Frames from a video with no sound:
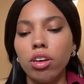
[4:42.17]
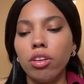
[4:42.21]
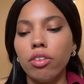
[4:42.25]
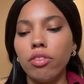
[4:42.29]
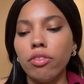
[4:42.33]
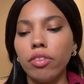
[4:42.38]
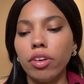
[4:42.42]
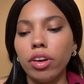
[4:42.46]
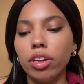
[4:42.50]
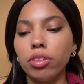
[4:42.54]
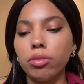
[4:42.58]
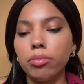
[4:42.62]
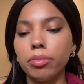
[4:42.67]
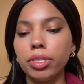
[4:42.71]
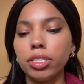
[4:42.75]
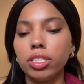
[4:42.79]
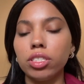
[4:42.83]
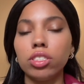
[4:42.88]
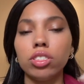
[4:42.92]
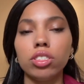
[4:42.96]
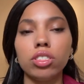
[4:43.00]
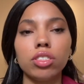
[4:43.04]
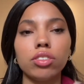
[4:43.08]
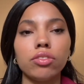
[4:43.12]
Final
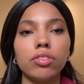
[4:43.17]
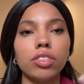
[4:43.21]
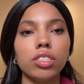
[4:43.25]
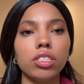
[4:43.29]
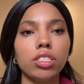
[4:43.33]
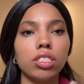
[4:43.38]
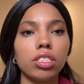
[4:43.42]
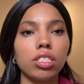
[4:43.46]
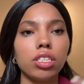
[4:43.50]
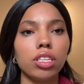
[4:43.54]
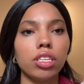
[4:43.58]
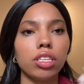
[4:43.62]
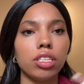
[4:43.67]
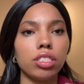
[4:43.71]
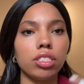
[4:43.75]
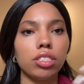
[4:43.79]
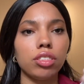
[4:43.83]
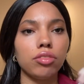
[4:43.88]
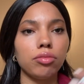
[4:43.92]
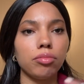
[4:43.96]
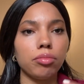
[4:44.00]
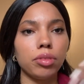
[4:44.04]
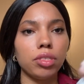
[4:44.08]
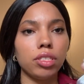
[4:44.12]
messages for this
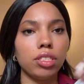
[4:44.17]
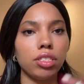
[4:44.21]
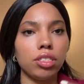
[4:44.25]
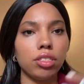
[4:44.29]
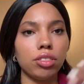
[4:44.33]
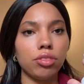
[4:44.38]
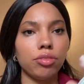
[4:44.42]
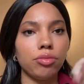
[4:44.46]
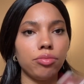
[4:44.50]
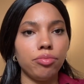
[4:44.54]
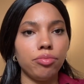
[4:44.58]
collective, please.